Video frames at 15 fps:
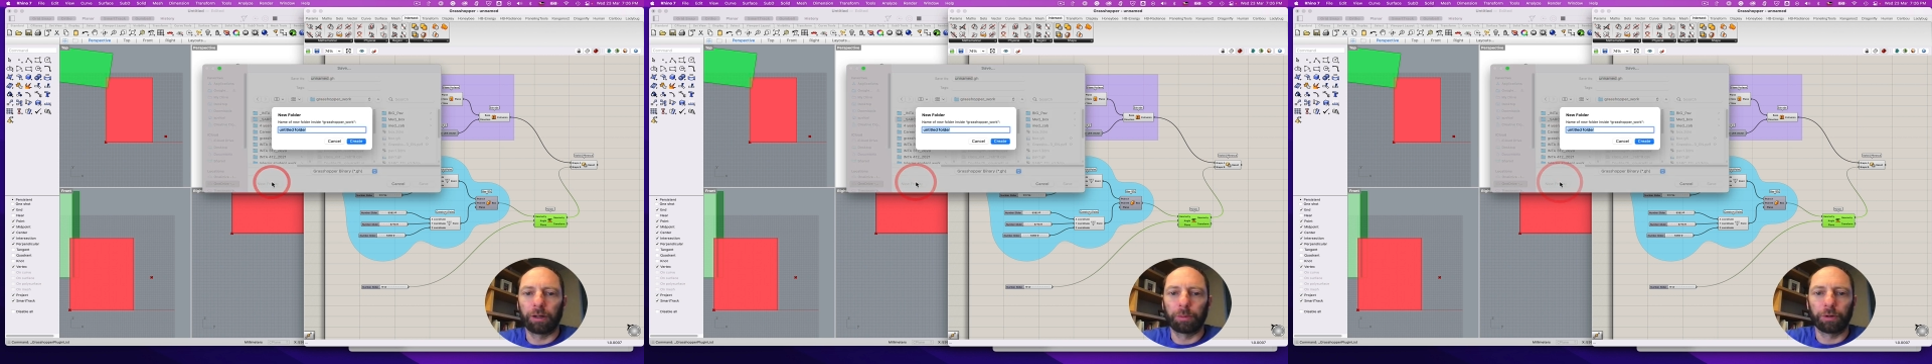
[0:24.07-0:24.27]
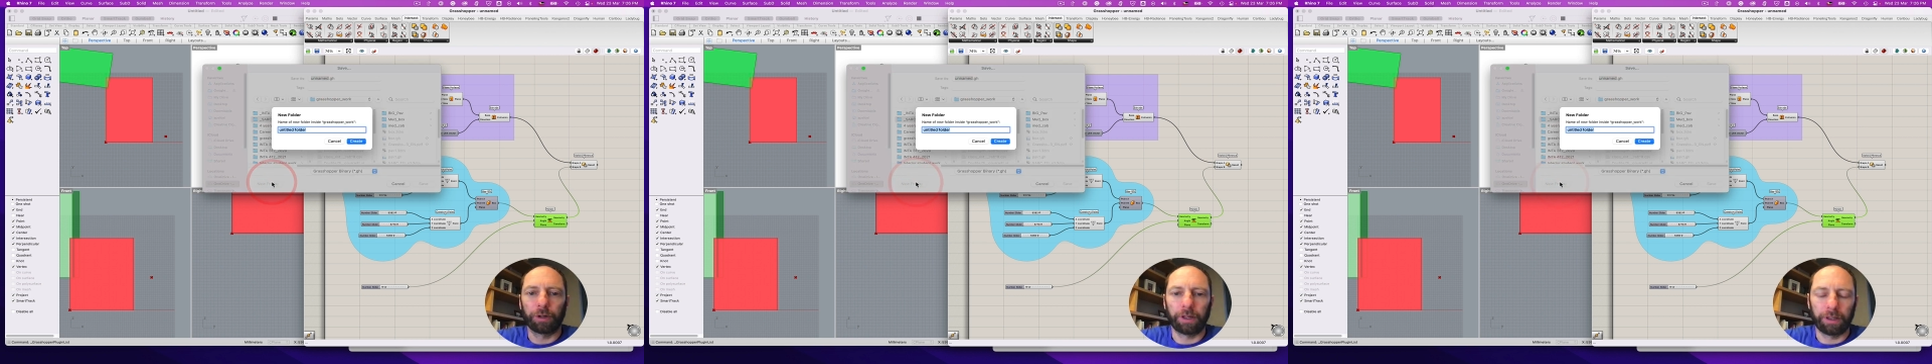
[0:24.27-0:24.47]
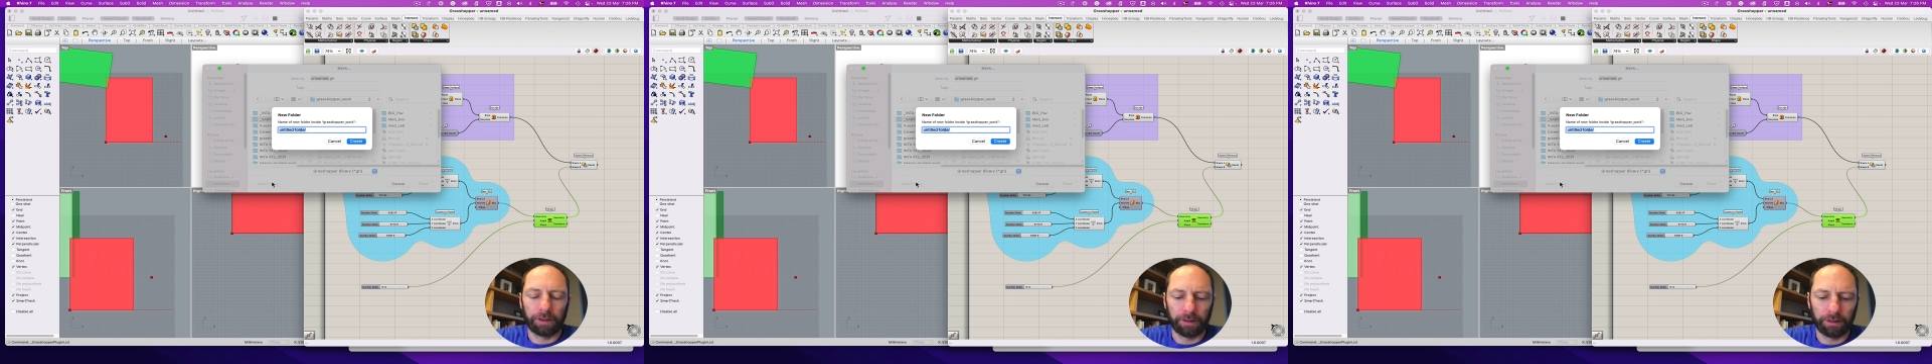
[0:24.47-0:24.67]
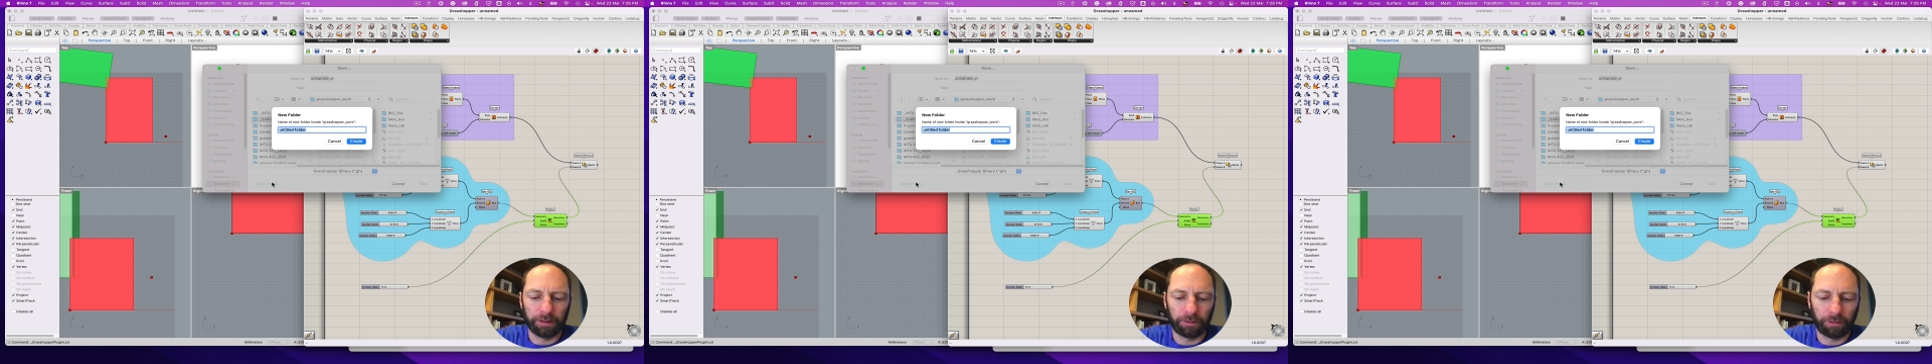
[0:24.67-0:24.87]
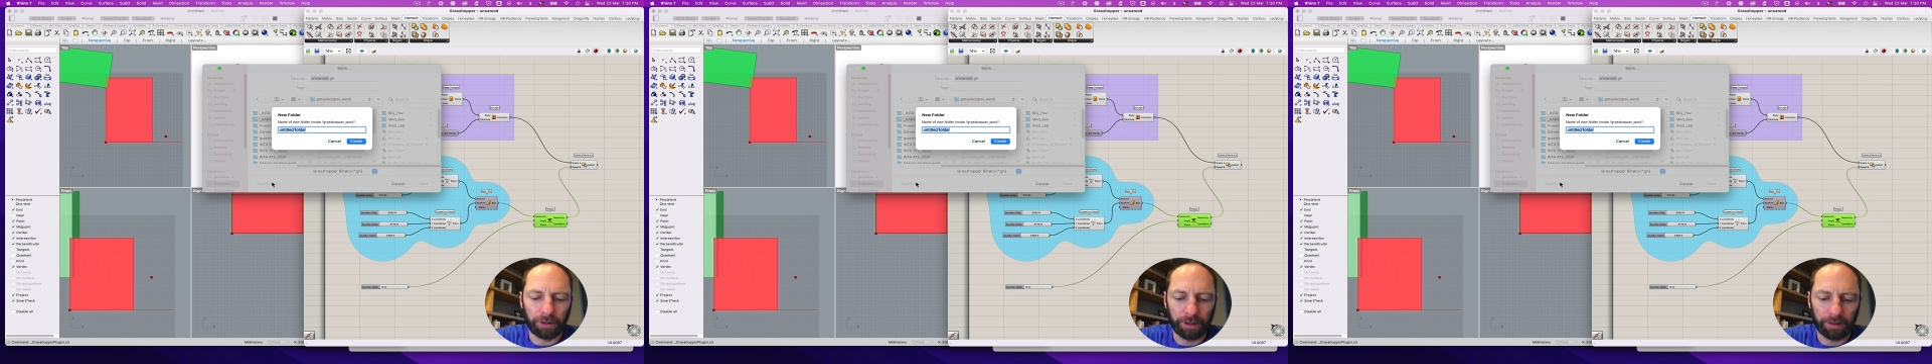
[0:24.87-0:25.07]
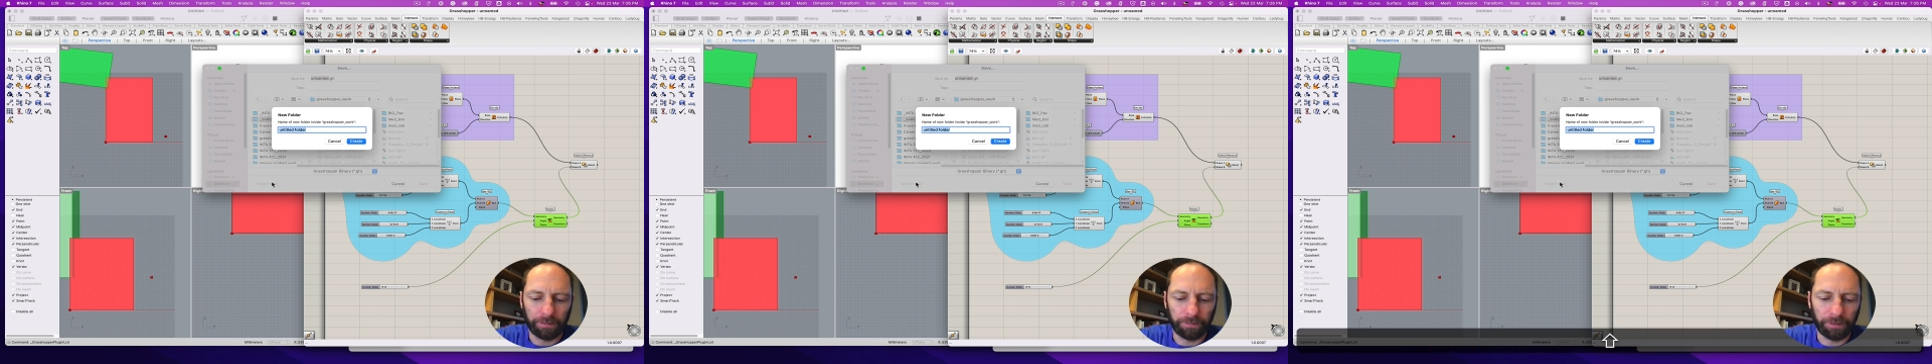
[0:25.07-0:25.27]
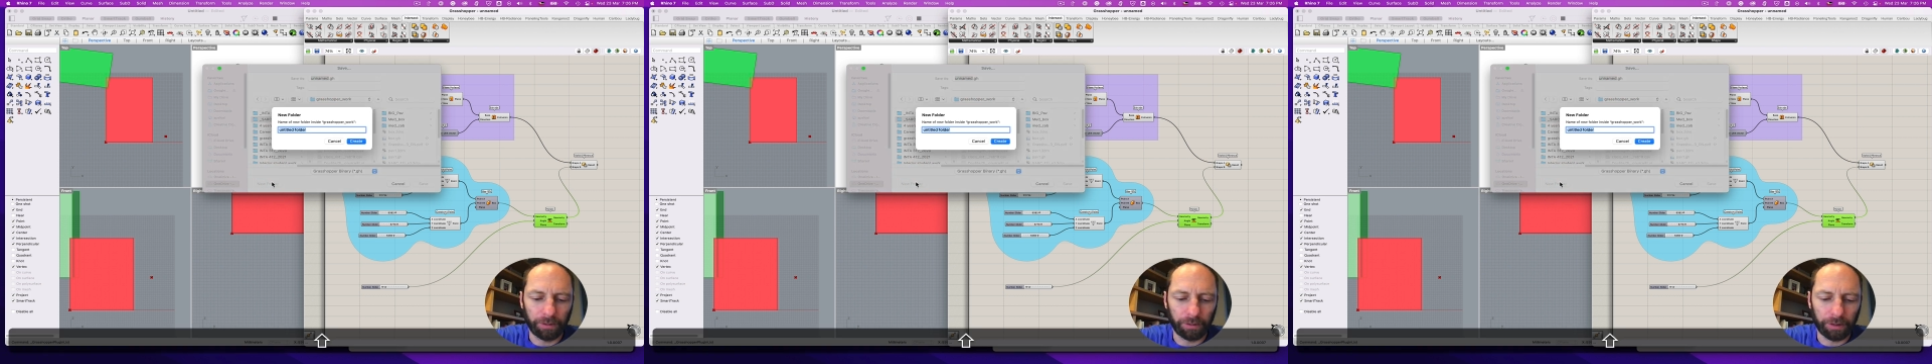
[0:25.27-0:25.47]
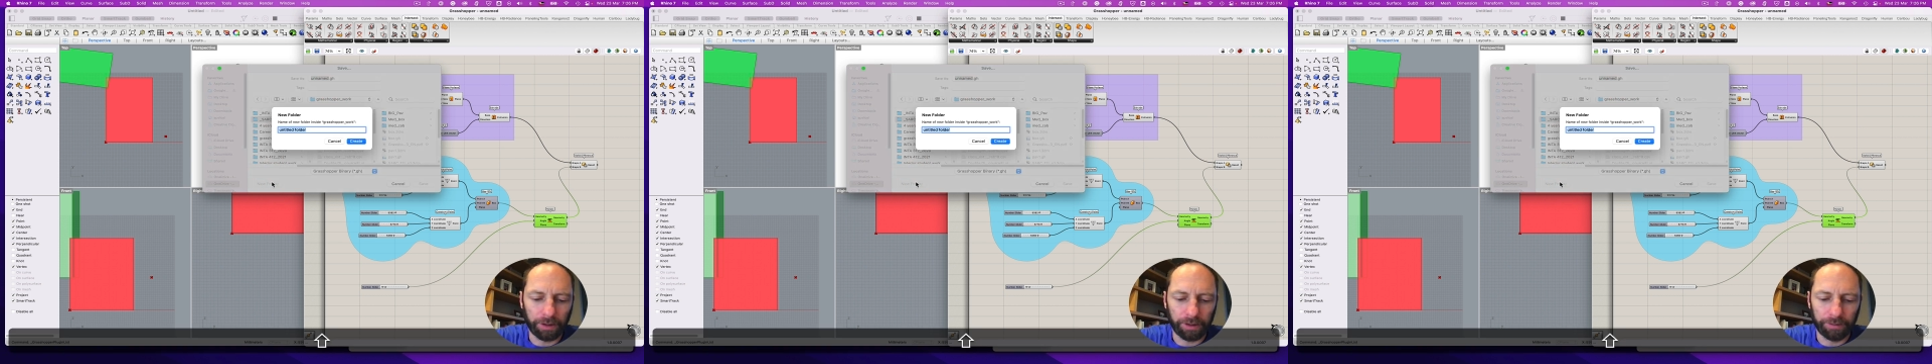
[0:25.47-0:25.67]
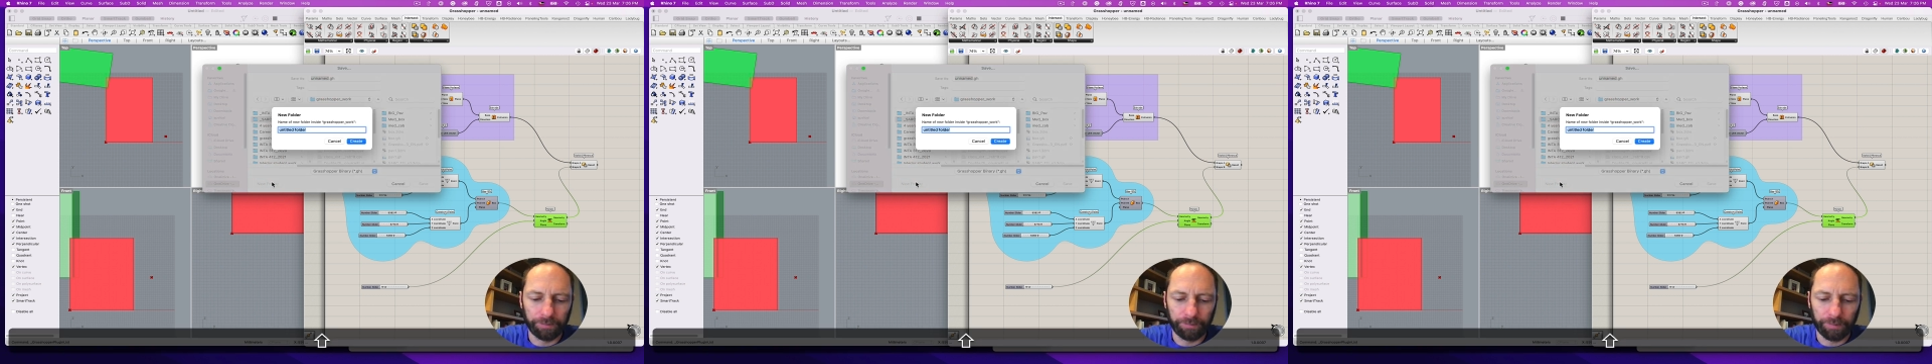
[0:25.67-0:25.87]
operate is create a folder.